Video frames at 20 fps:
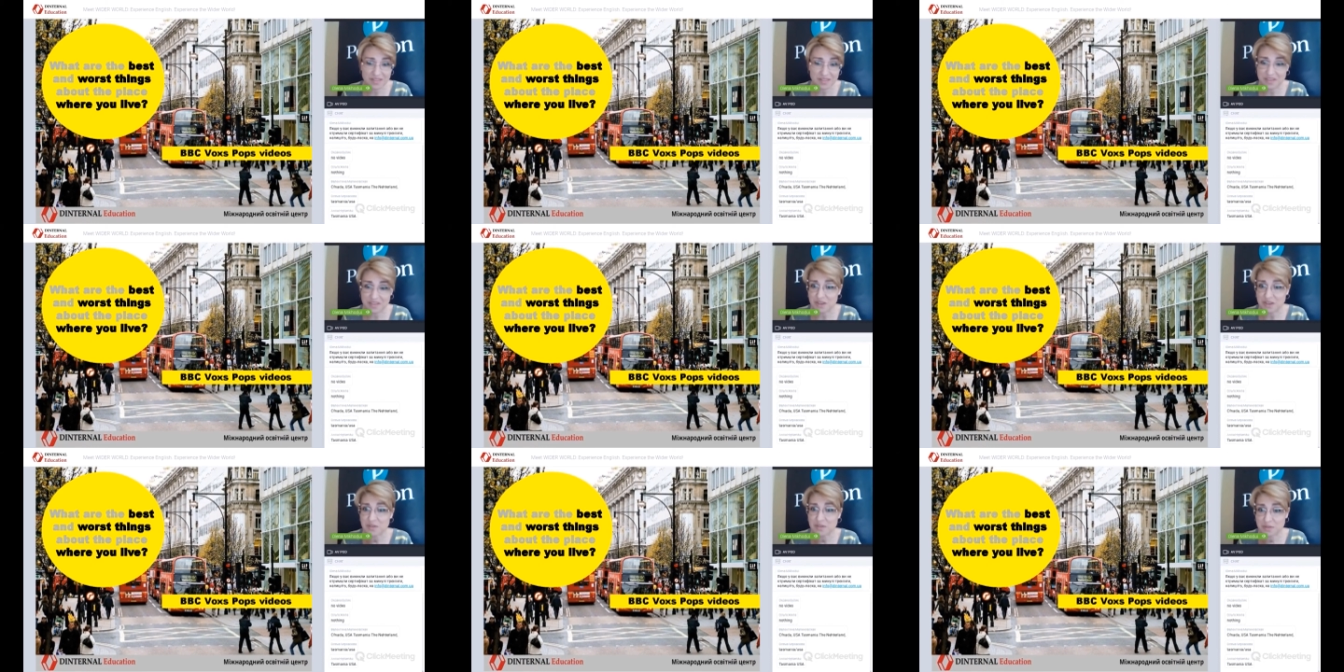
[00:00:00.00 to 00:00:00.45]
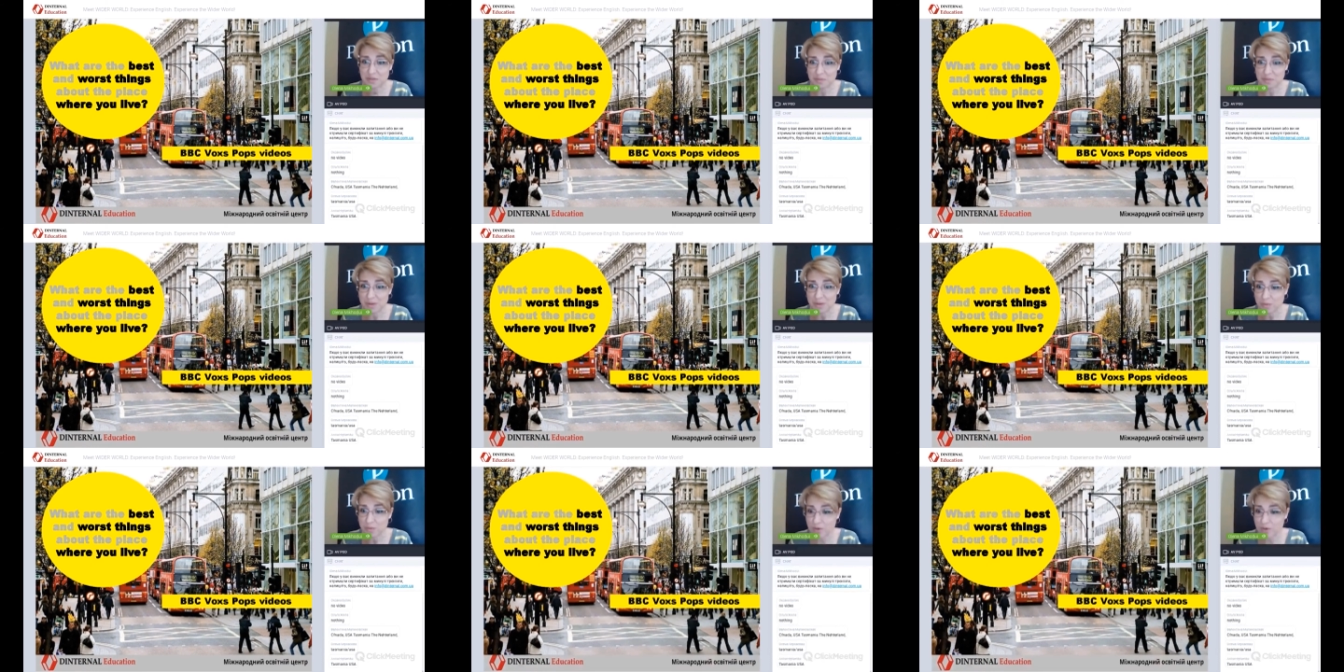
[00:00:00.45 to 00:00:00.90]
the video for
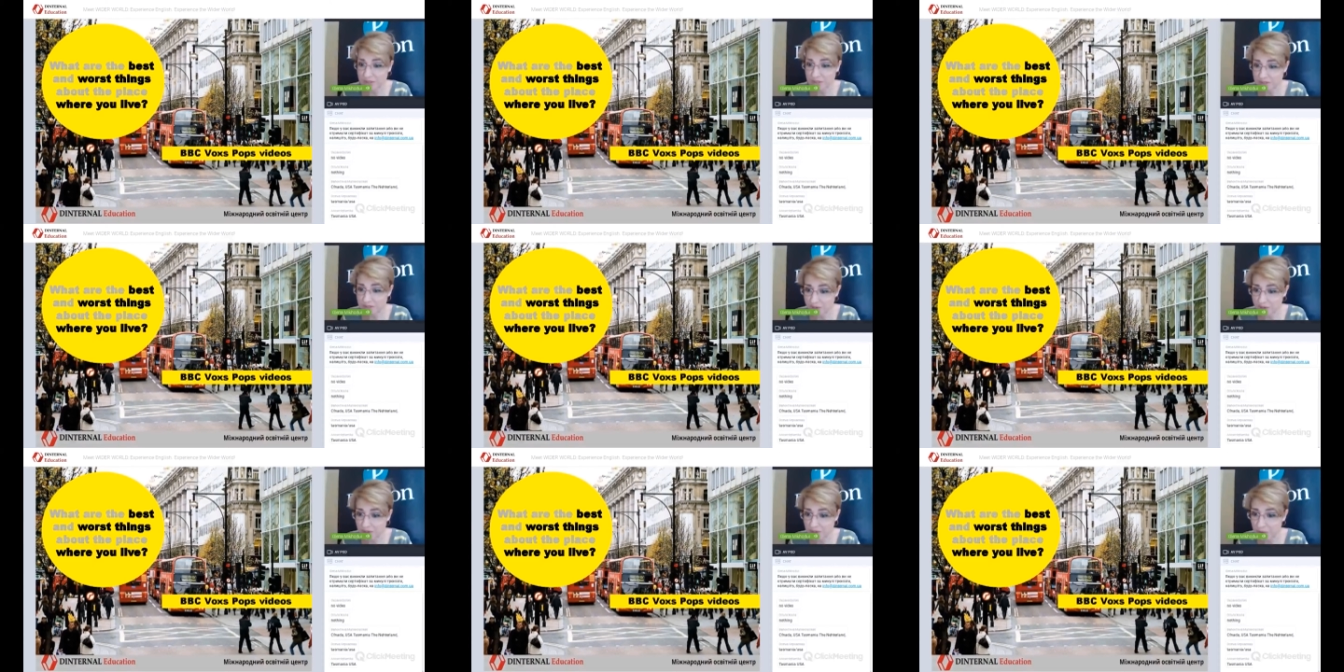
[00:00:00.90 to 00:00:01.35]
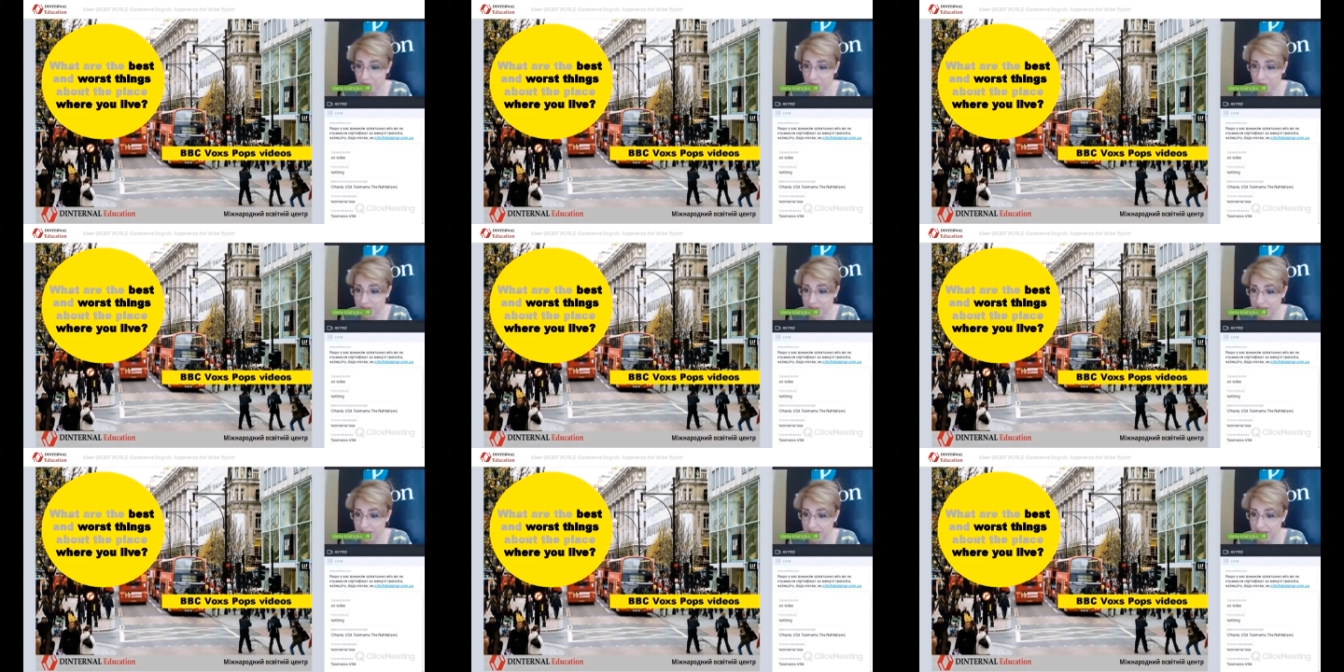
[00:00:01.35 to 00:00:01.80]
me was
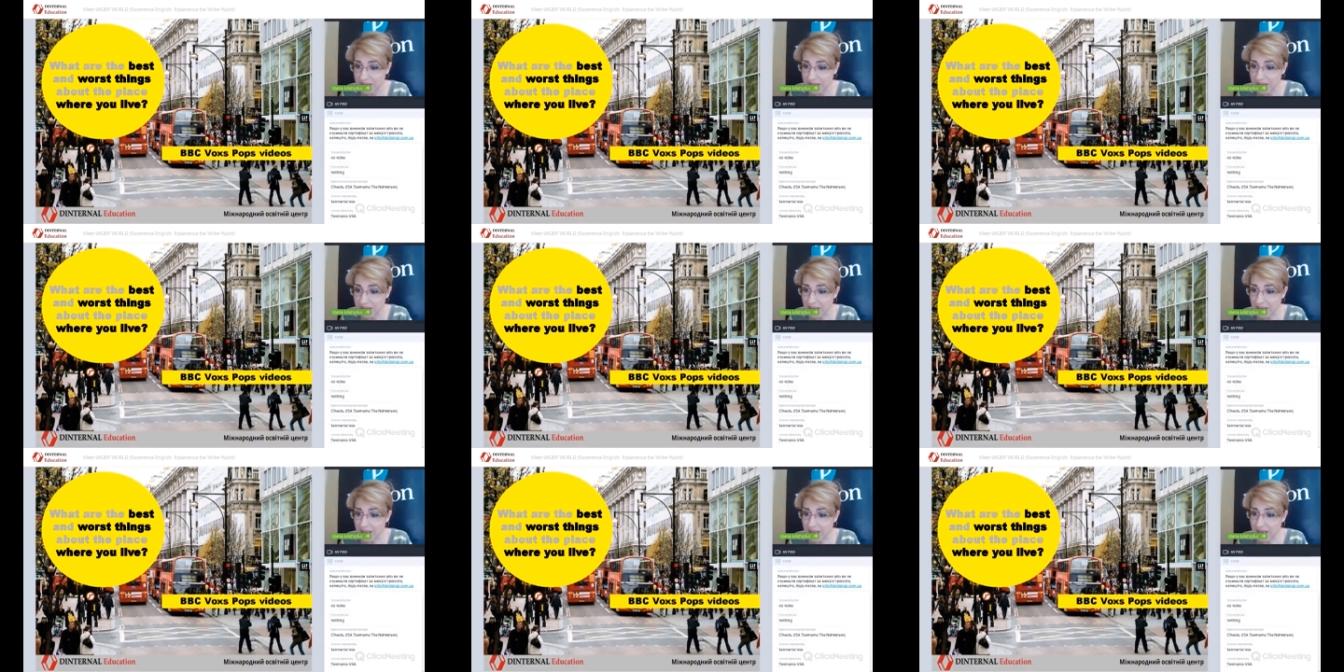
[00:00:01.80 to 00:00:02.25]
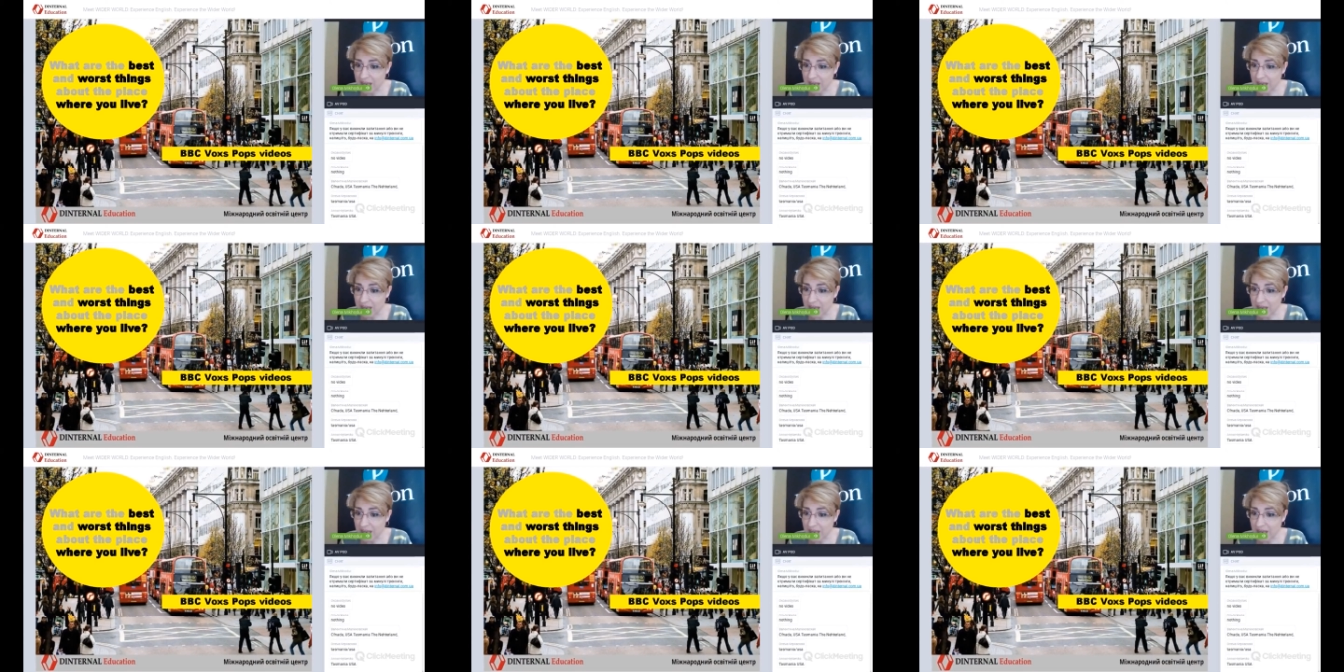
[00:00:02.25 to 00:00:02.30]
okay.